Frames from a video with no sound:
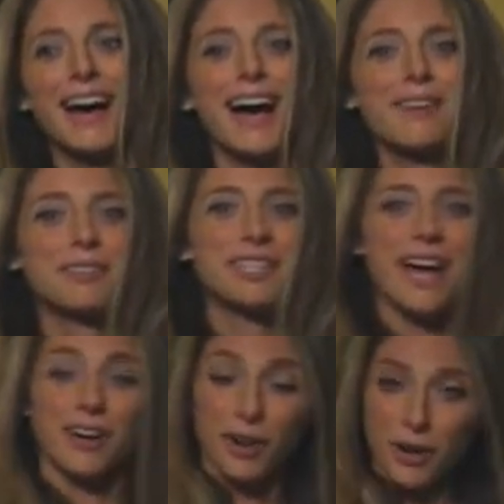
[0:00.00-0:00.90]
I was
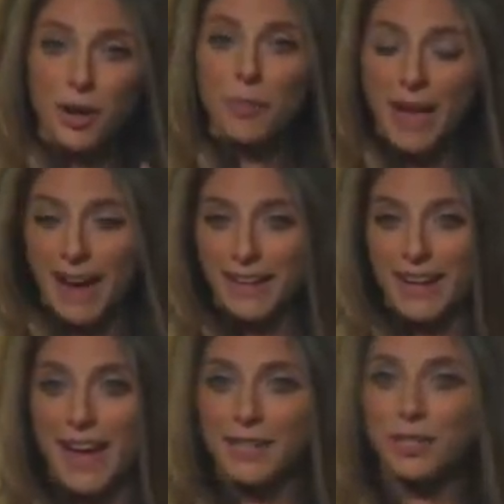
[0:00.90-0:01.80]
that girl back in
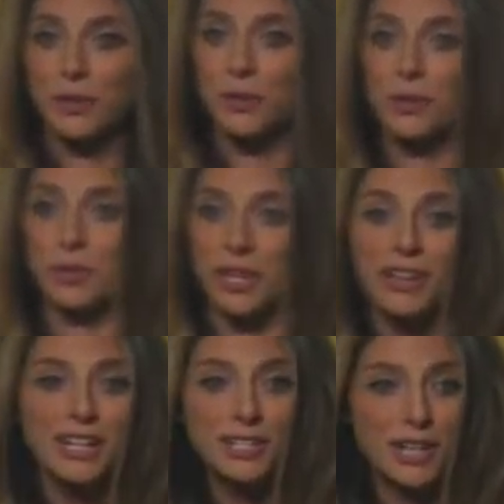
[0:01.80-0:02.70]
high school who was
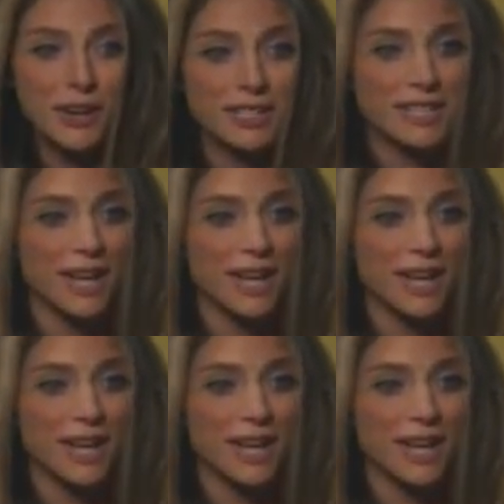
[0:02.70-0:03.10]
clenching onto